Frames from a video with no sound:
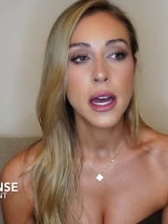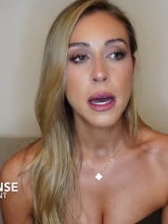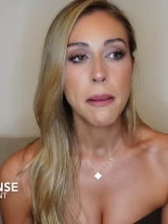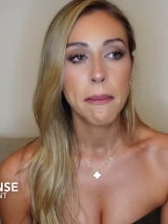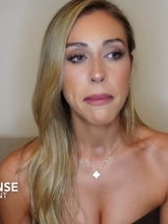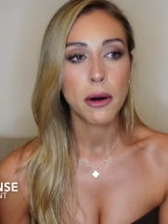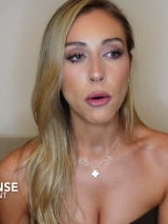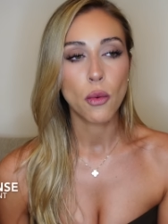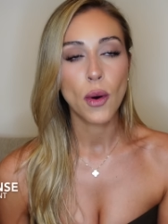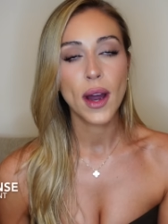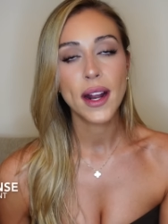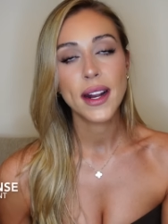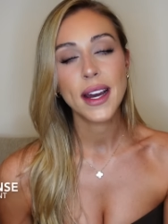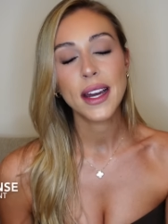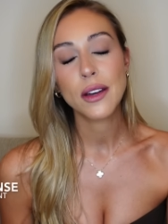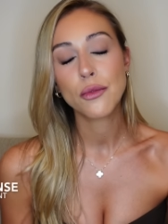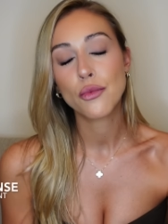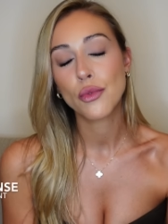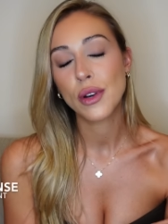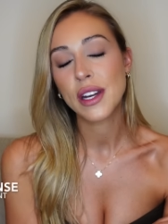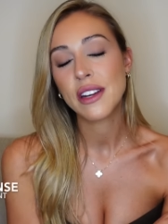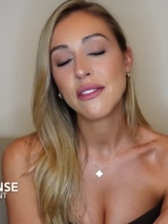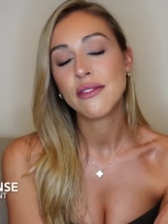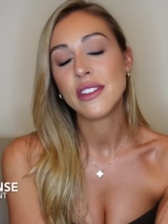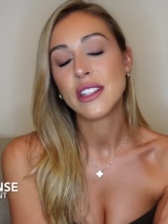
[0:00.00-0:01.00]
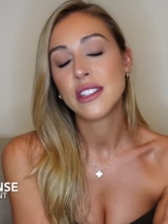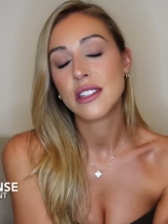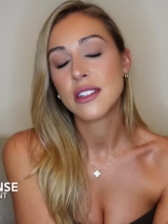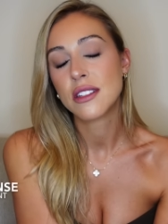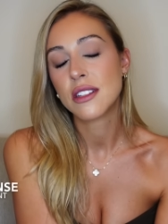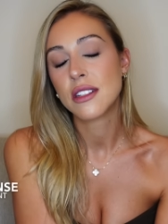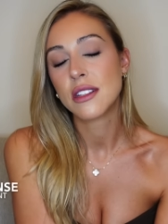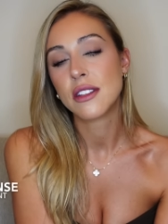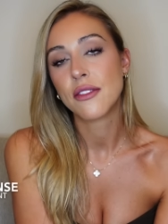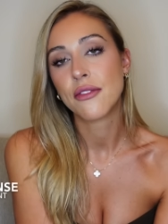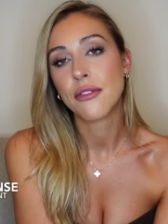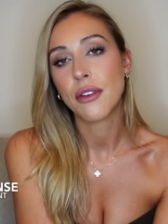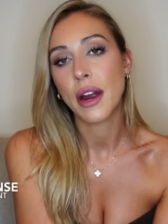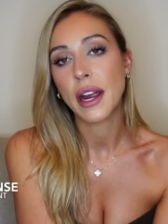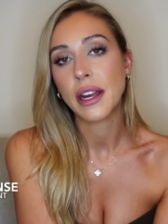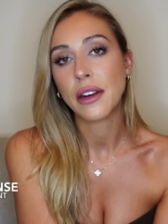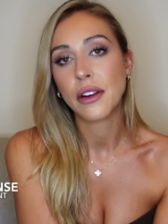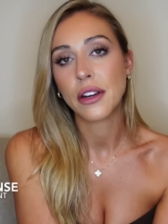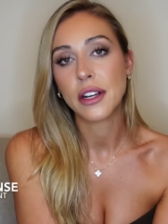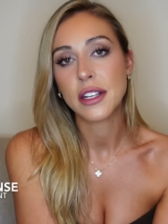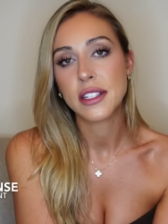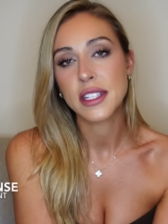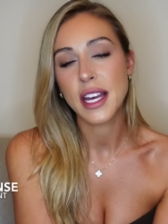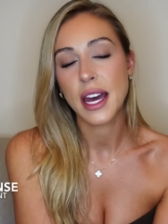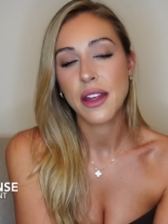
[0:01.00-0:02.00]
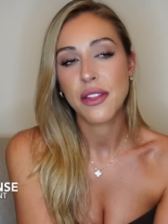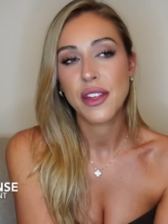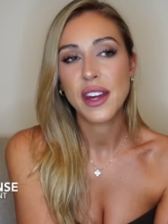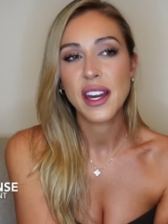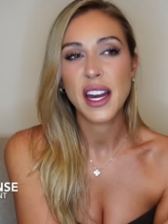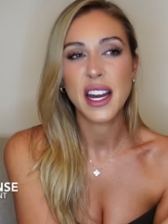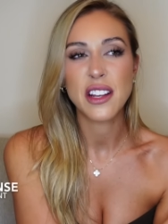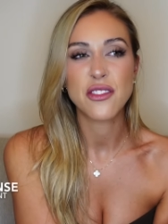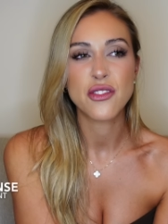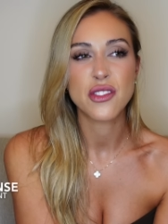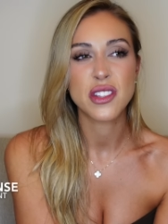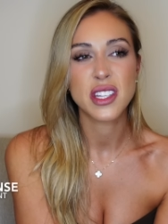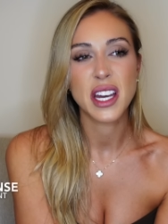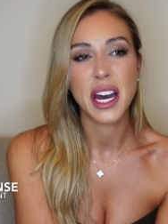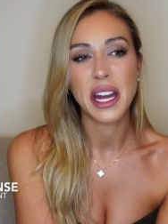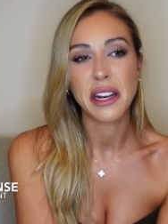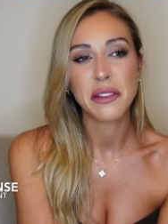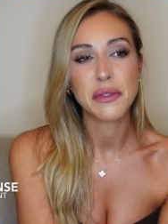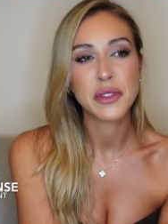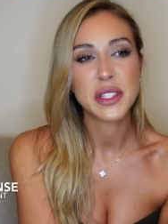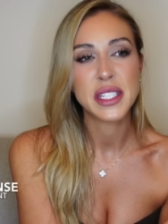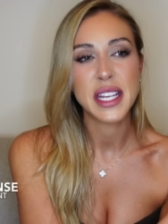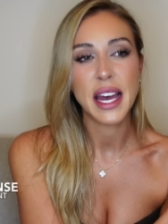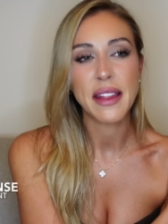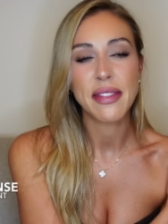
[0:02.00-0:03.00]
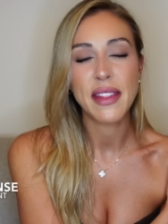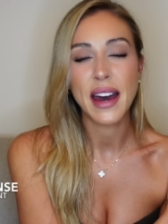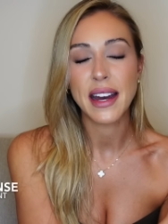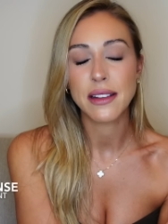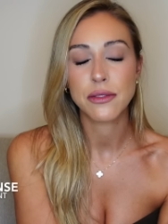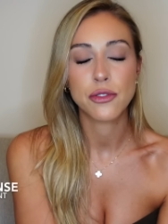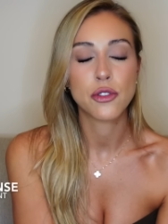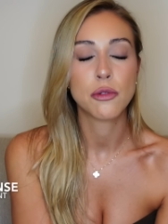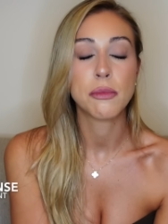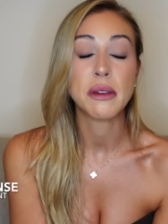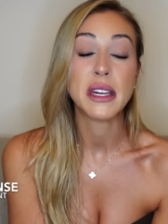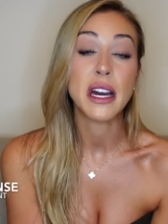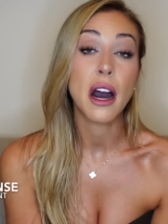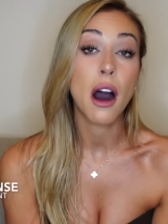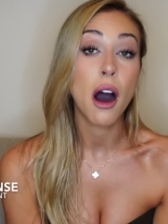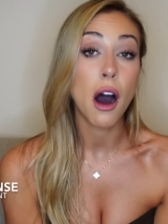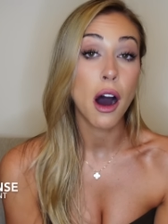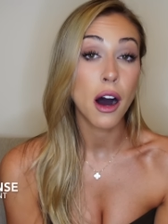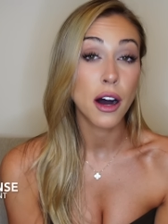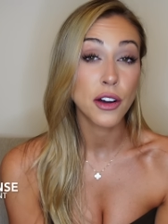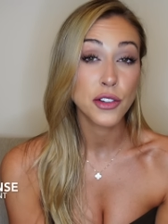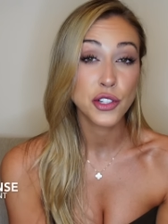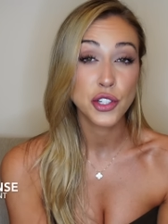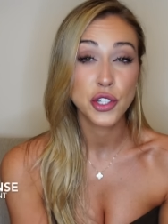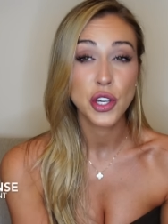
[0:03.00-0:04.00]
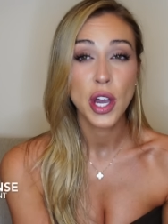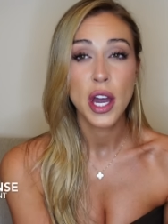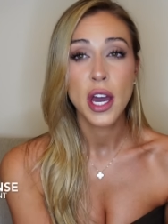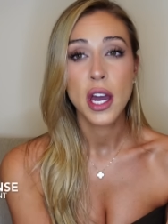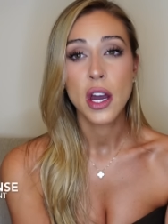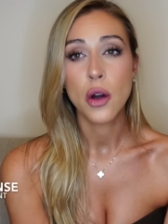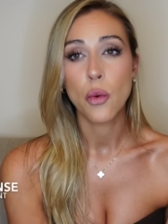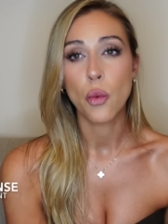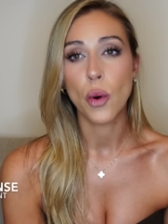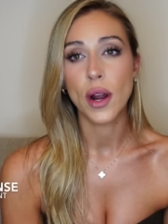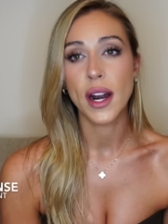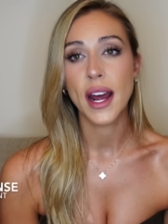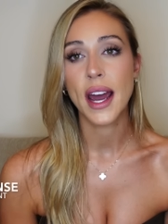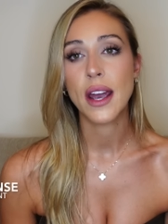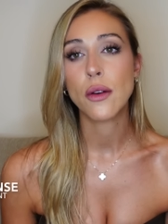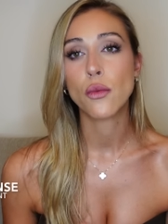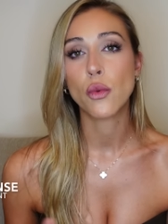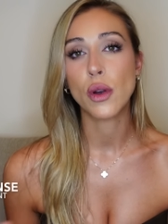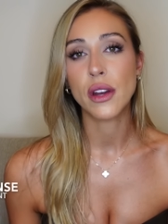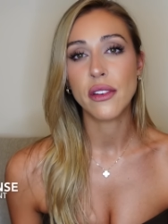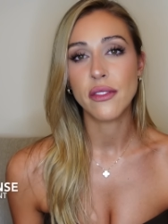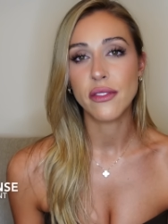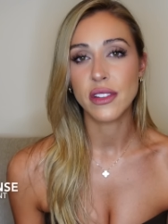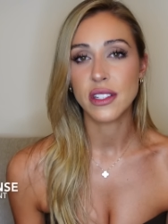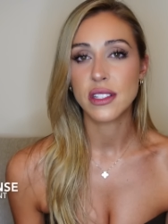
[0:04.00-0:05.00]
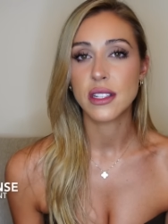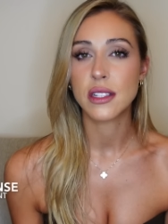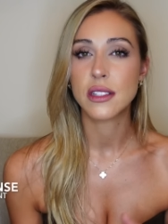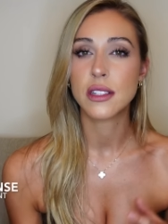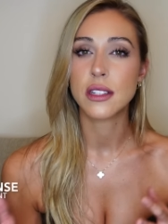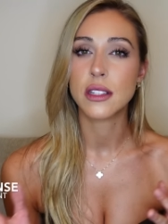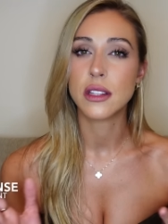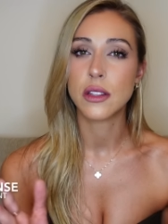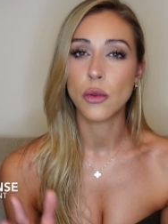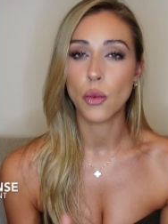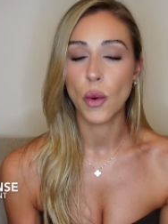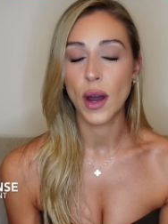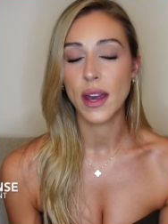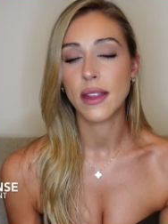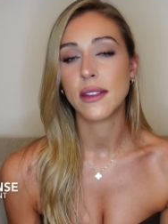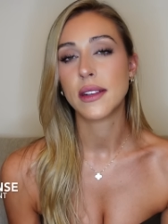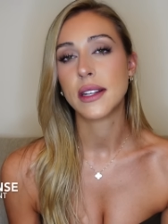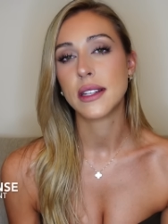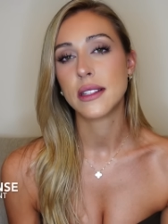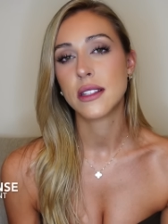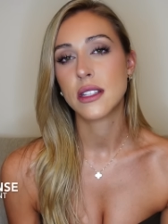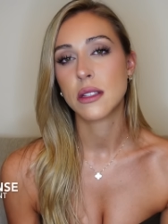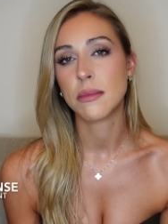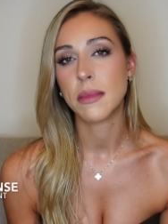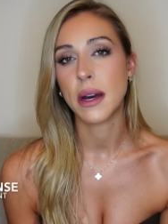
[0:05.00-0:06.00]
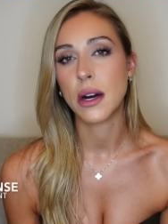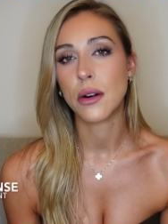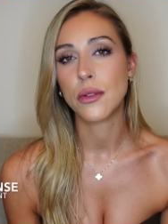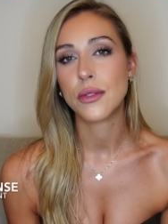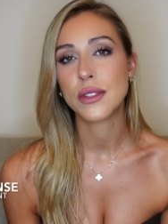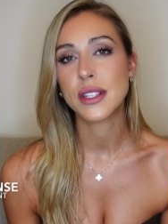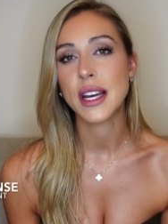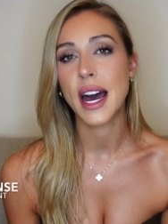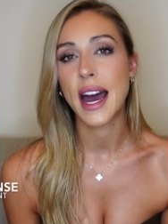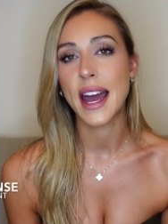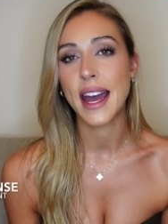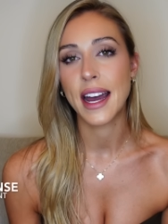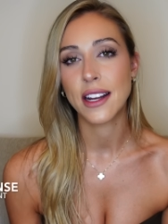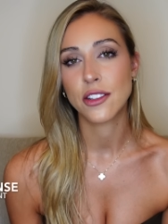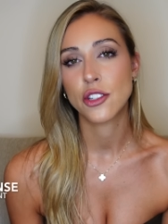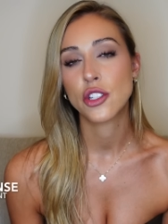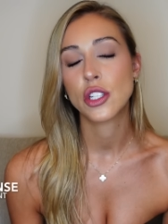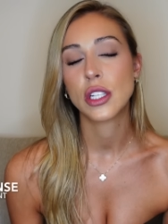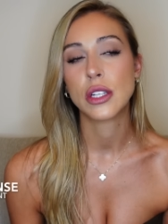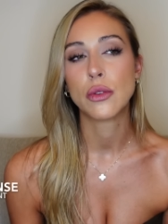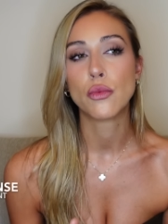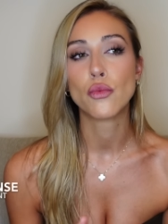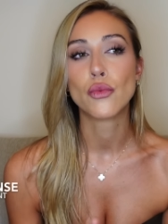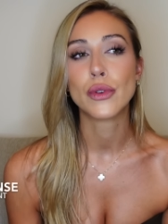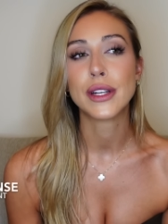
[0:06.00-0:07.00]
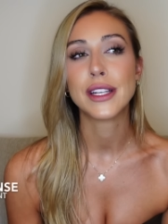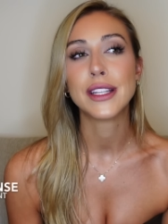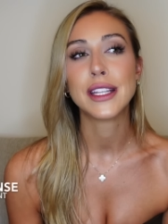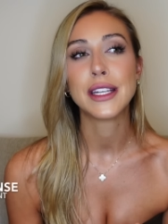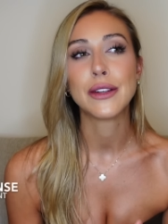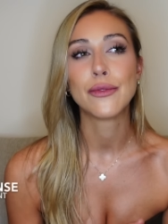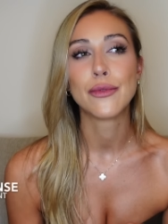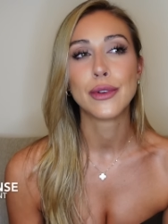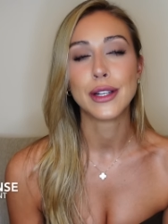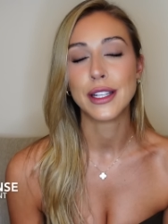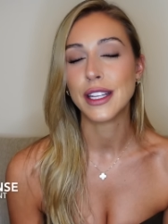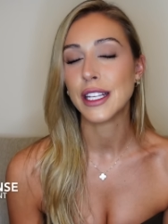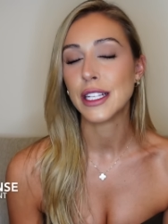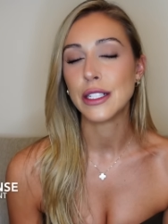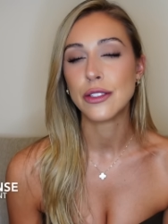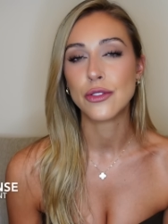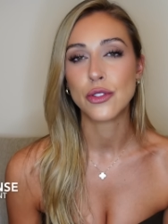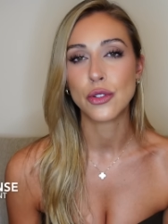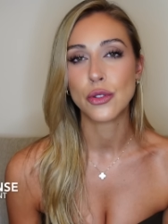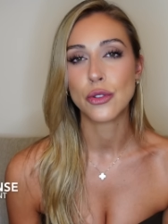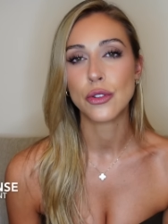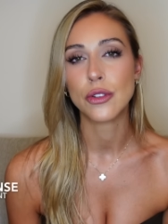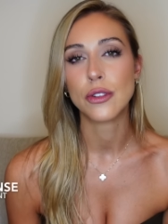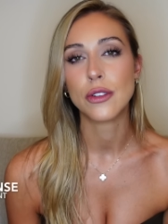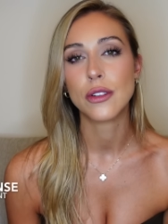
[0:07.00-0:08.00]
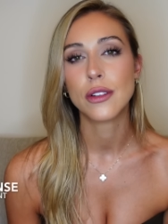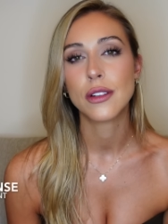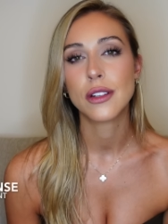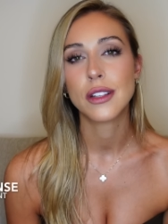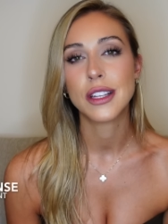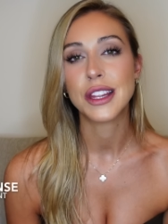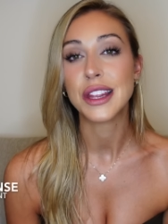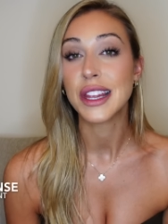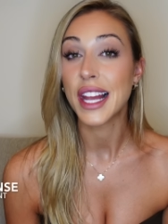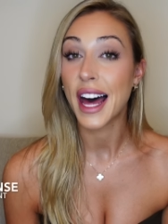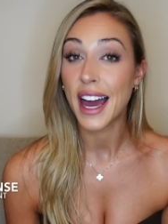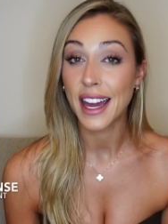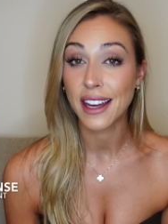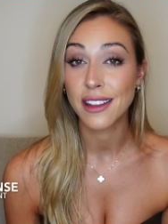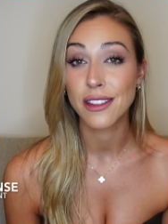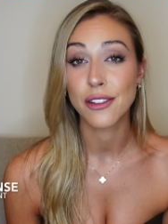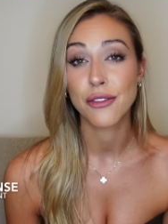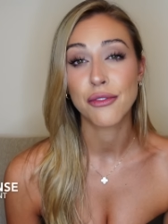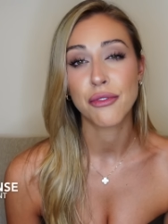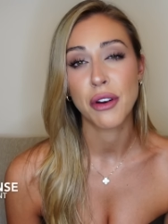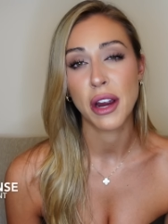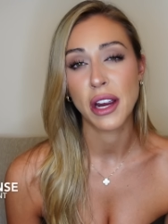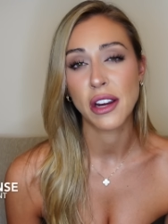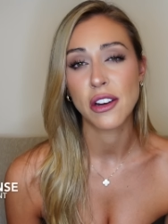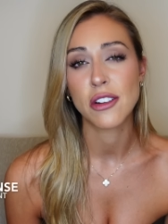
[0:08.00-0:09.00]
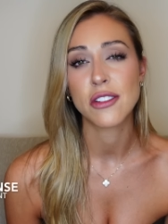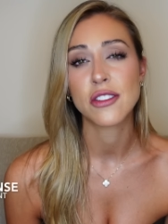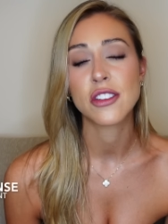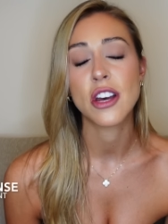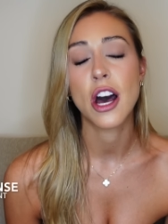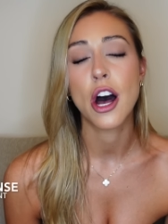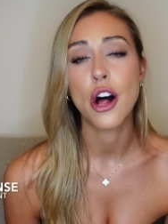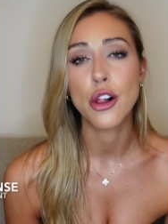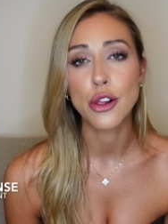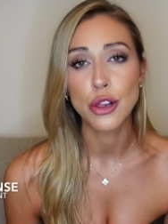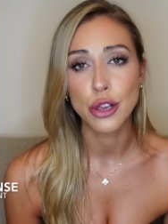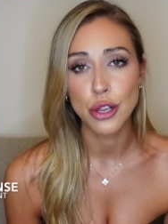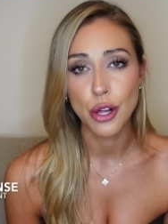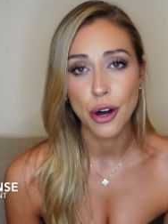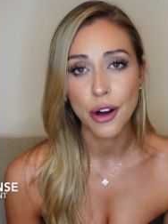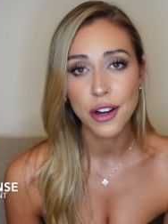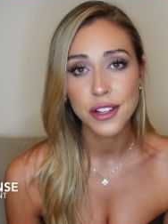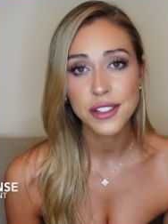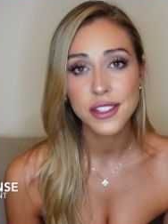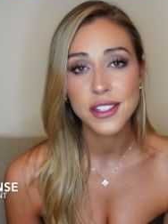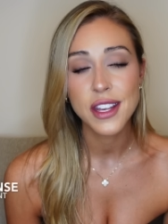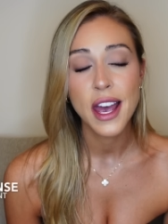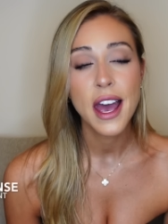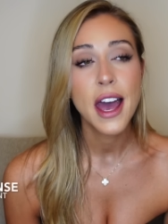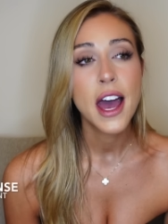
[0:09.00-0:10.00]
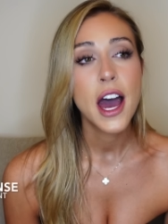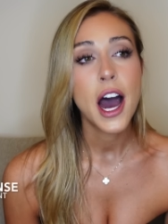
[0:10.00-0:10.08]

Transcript: But when I revisited the fragrance, I think I just kind of said that to be harsh. When I revisited the way that it smells, I actually really do like the fragrance a lot.